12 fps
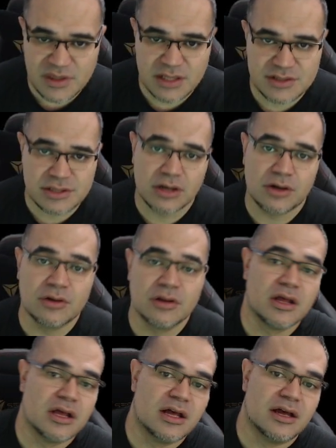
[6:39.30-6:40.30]
So
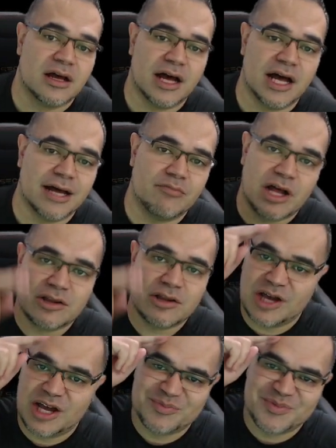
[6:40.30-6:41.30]

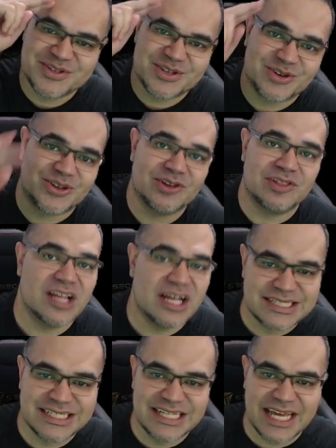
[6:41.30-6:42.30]
malo alpito, good
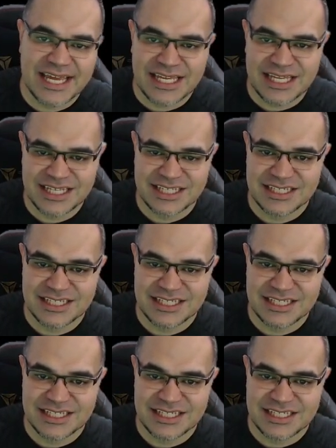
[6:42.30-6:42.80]
luck today.